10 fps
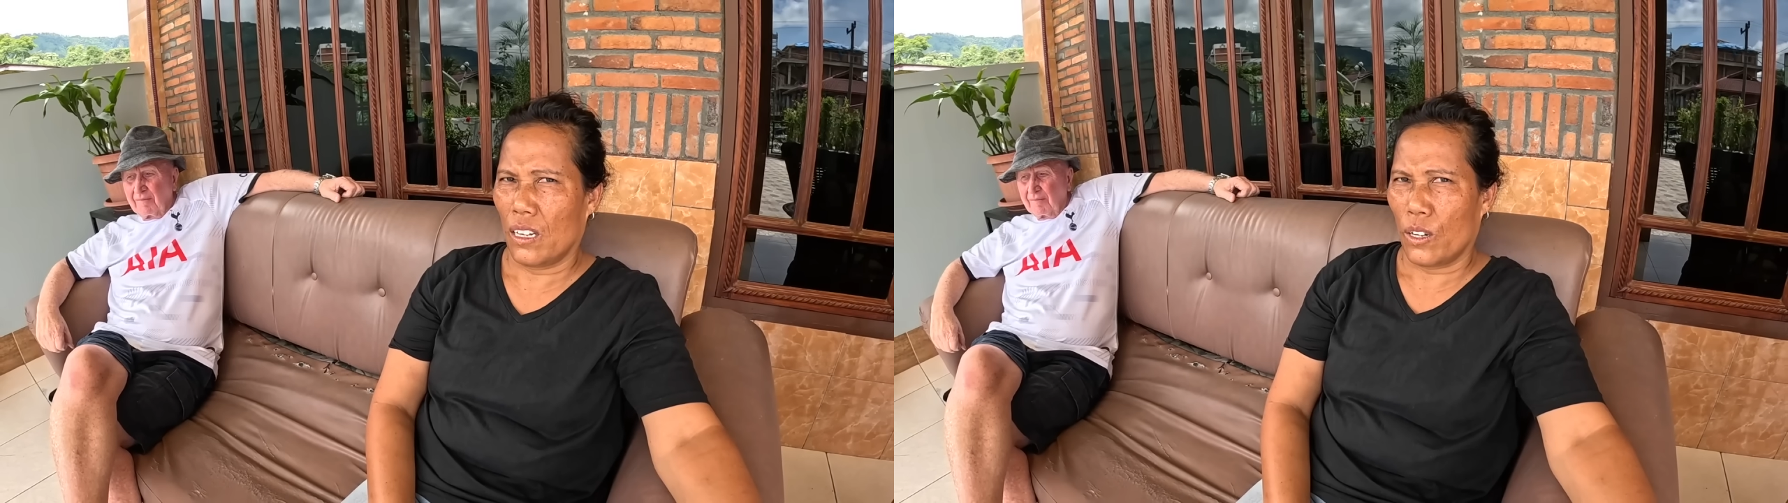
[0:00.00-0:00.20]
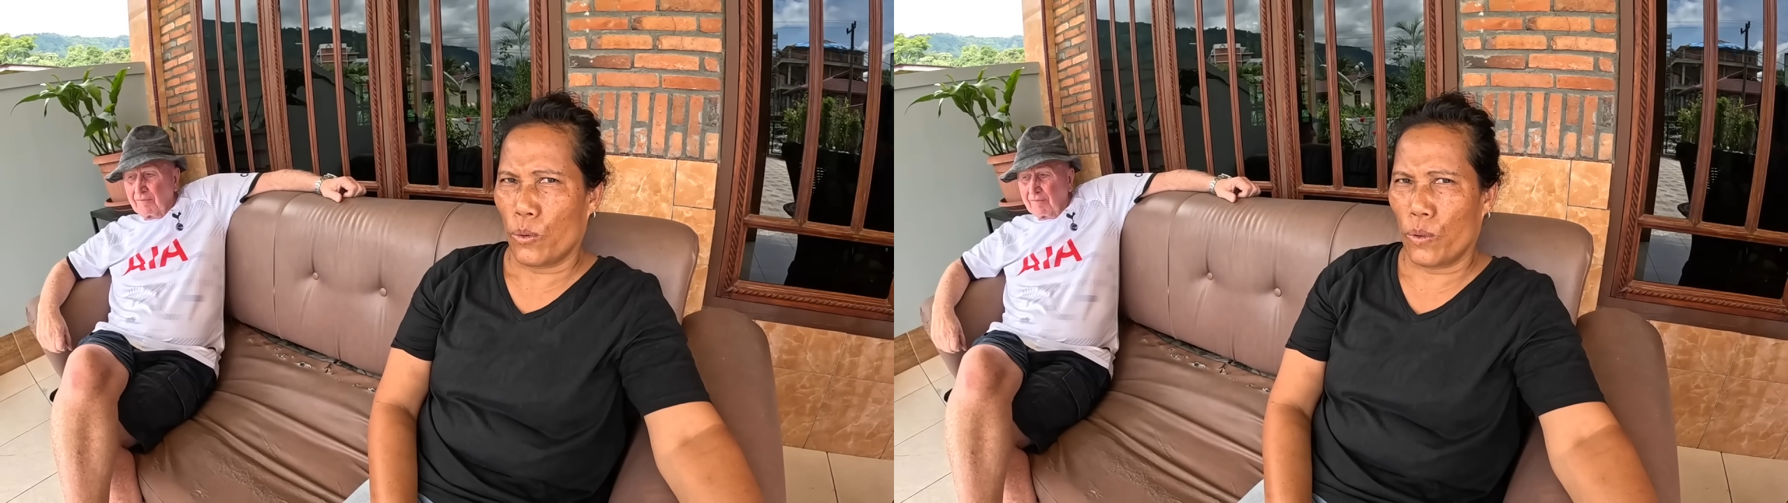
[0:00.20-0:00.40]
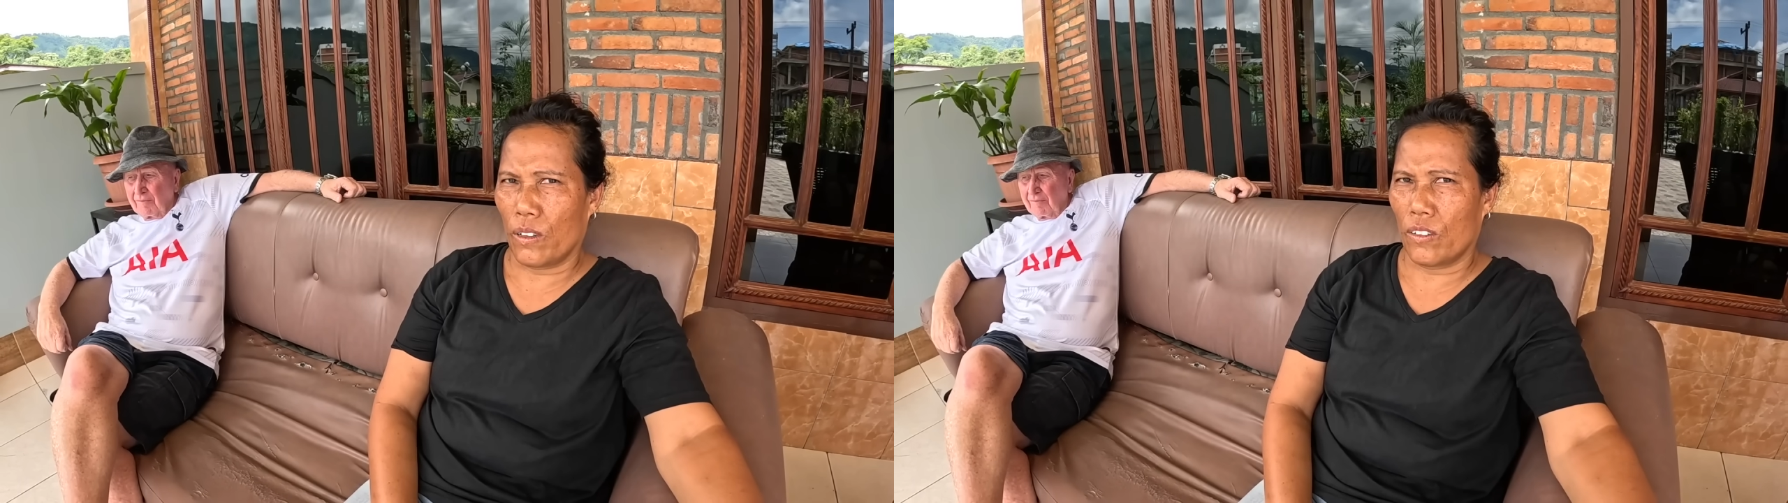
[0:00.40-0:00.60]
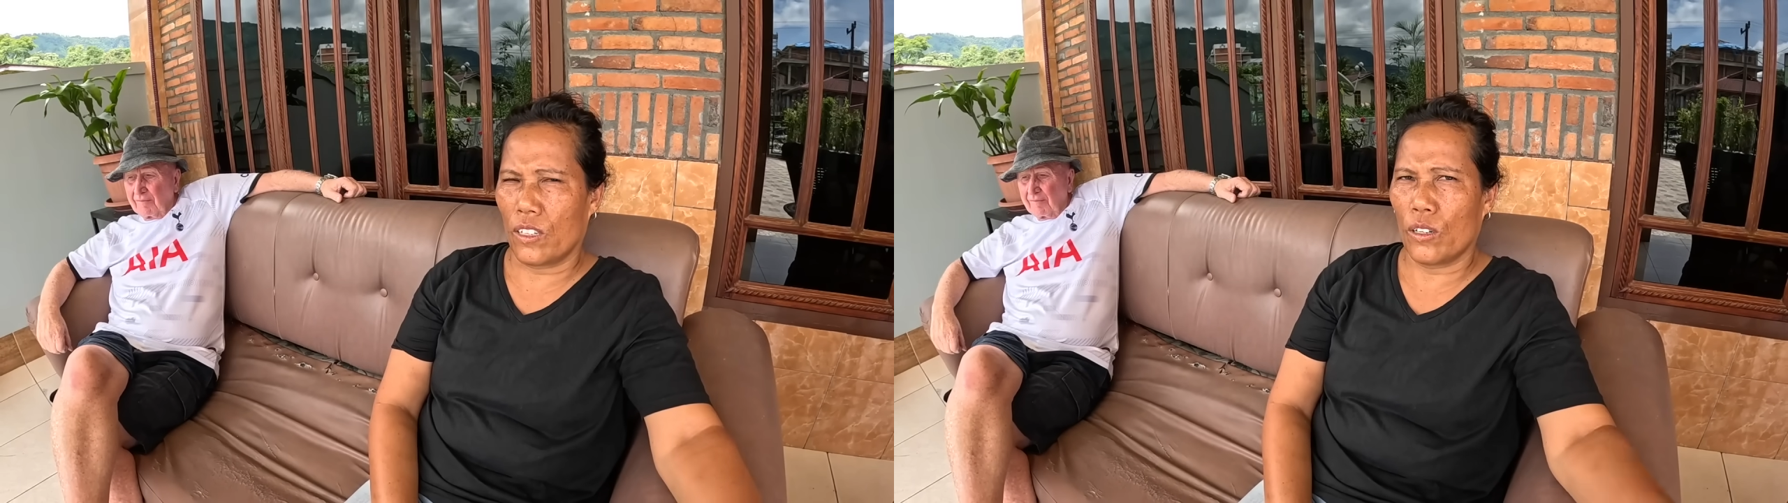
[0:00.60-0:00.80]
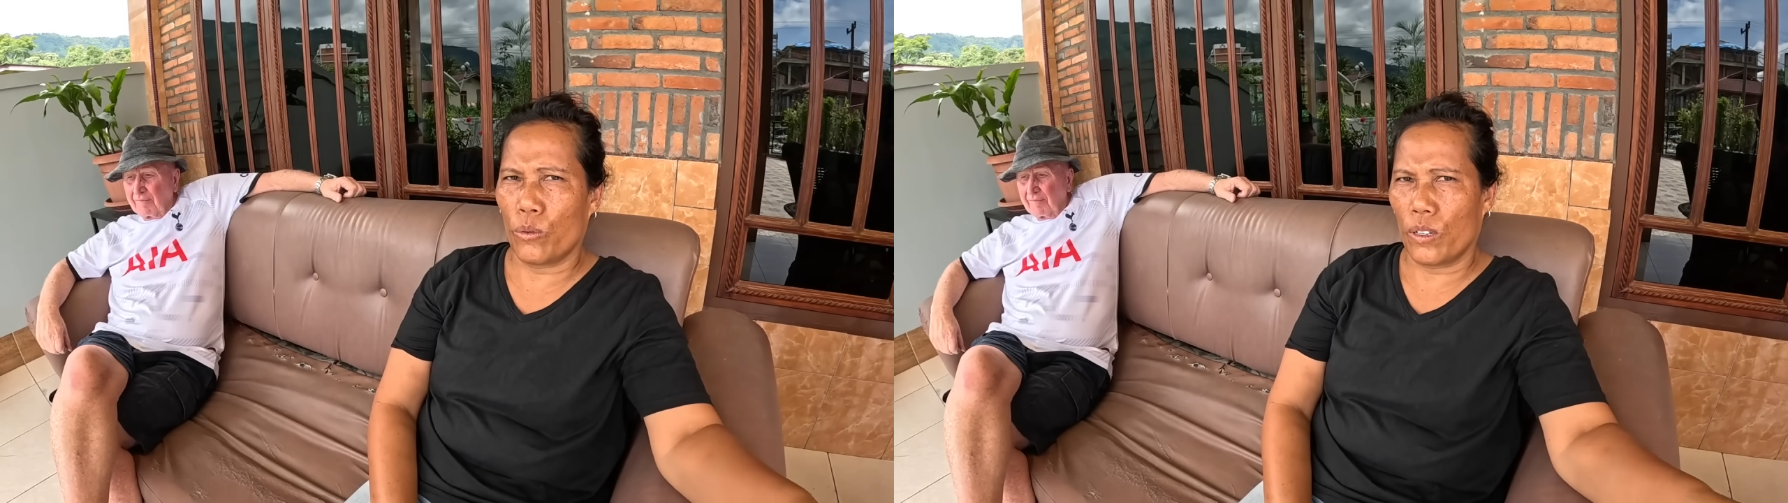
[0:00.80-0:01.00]
We
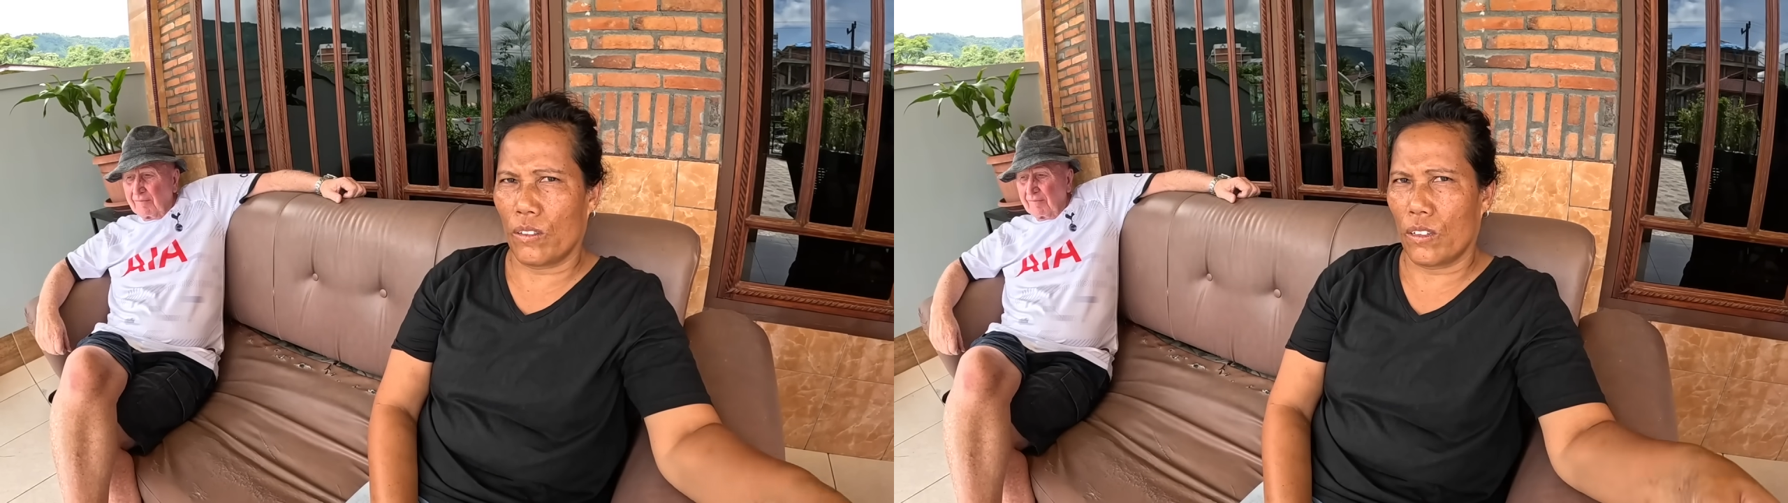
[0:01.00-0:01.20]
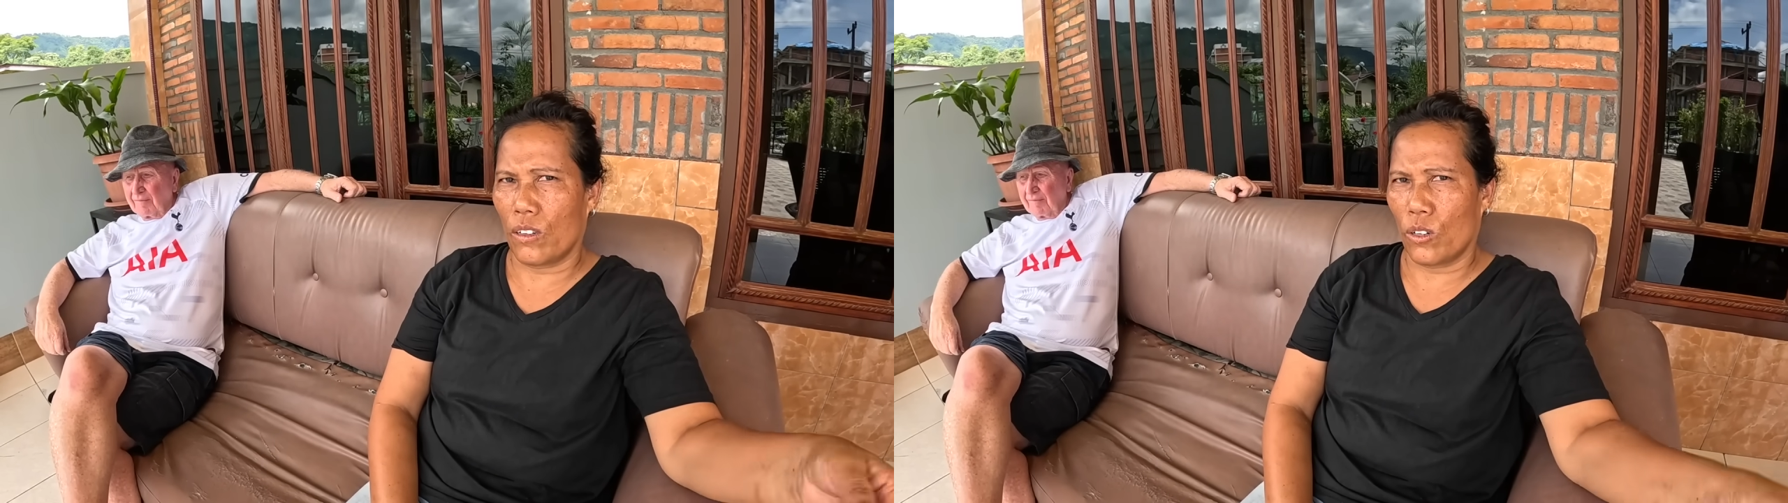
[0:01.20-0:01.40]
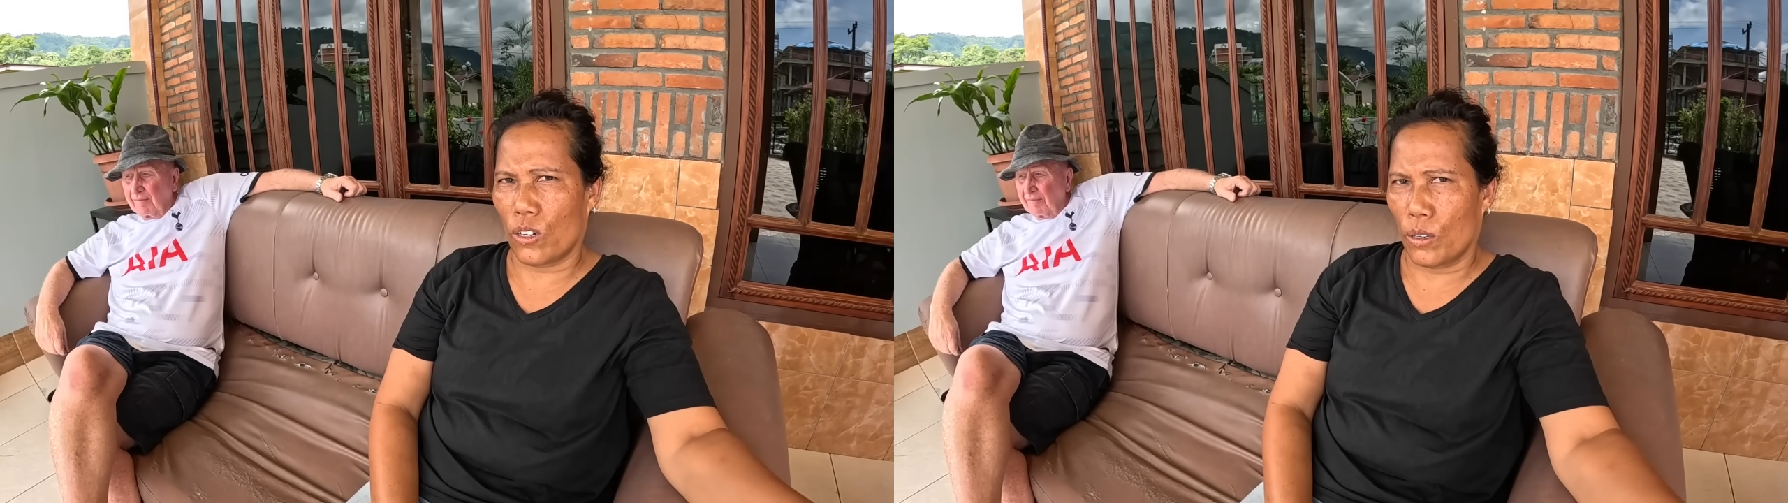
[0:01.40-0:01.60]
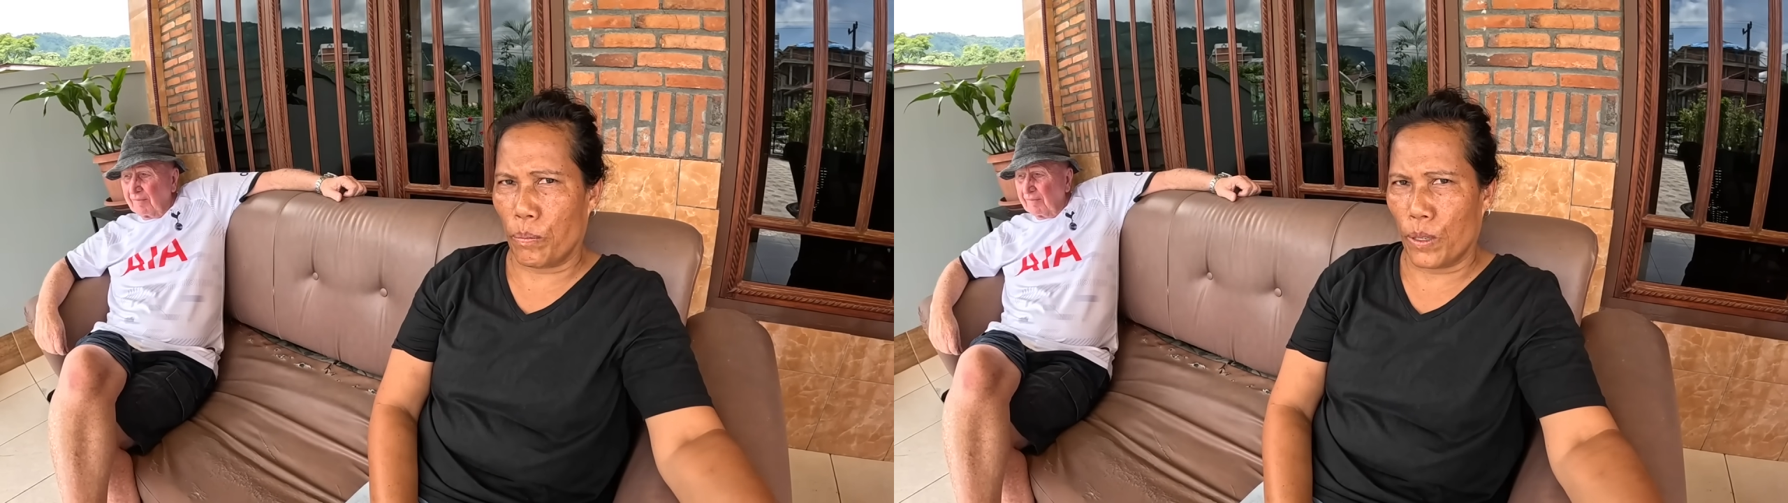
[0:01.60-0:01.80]
deal with the local